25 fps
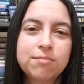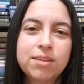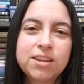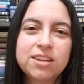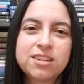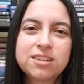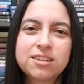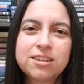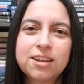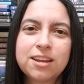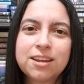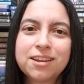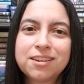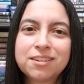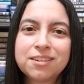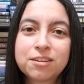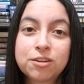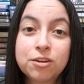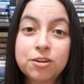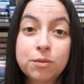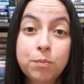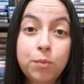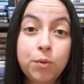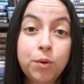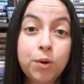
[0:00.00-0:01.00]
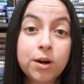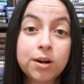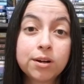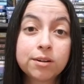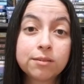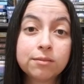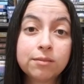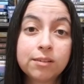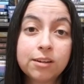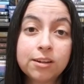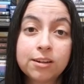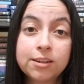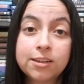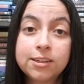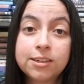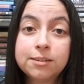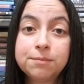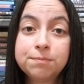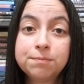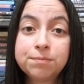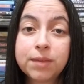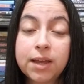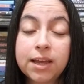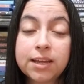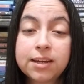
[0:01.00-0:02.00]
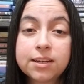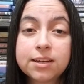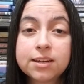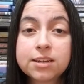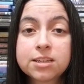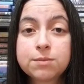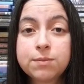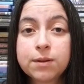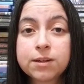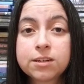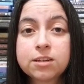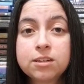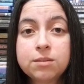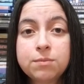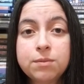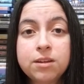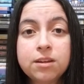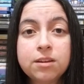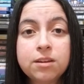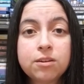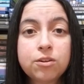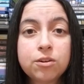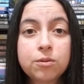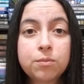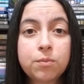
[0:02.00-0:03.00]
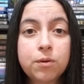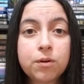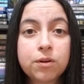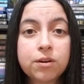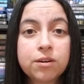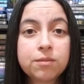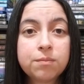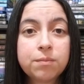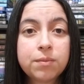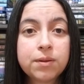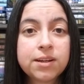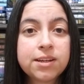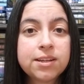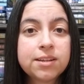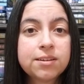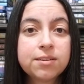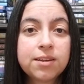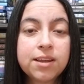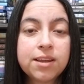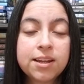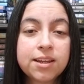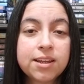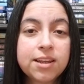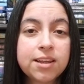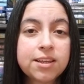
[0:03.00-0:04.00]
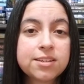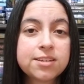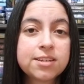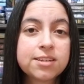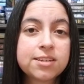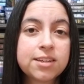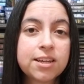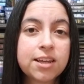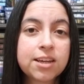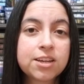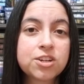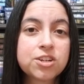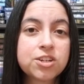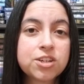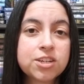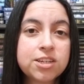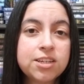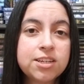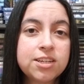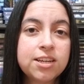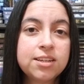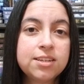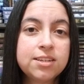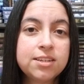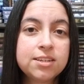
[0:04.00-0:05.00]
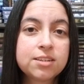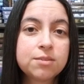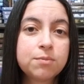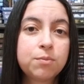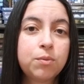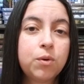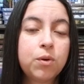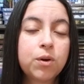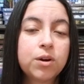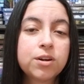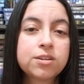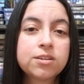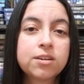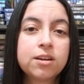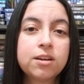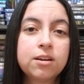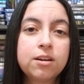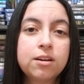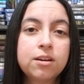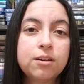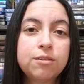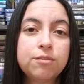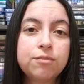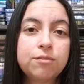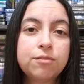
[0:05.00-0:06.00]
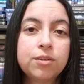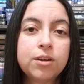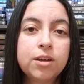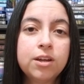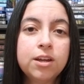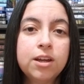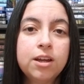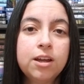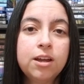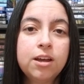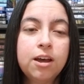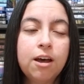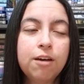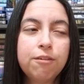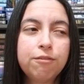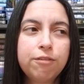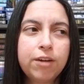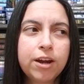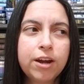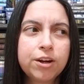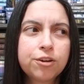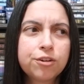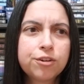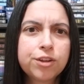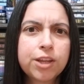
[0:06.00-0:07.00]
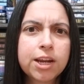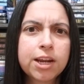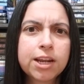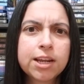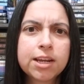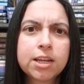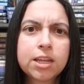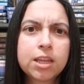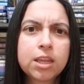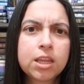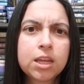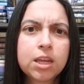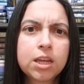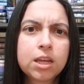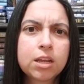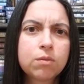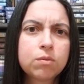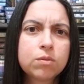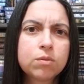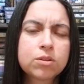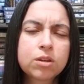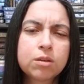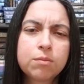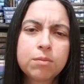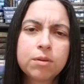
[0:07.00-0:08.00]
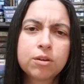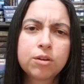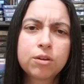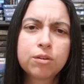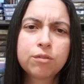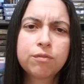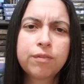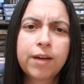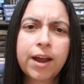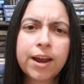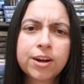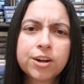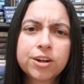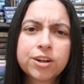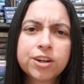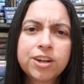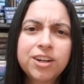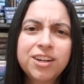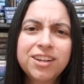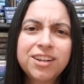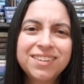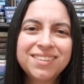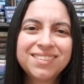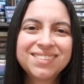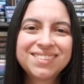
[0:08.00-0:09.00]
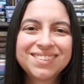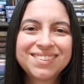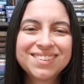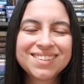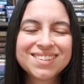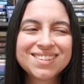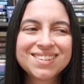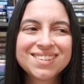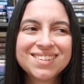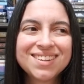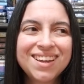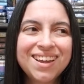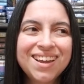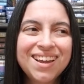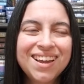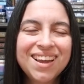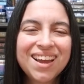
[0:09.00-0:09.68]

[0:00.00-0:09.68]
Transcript: It's a good port. I didn't expect it to be a good port, but it is. It's actually a decent port of a fighter that I didn't think was going to be a good fighter, because